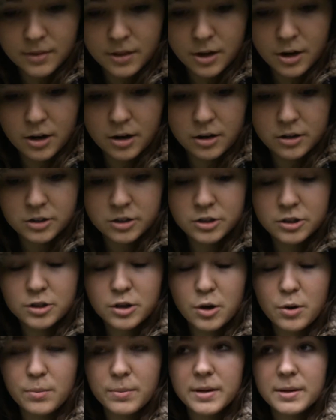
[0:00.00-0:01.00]
There are
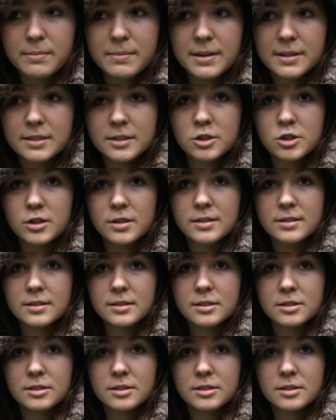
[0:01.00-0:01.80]
so many messages,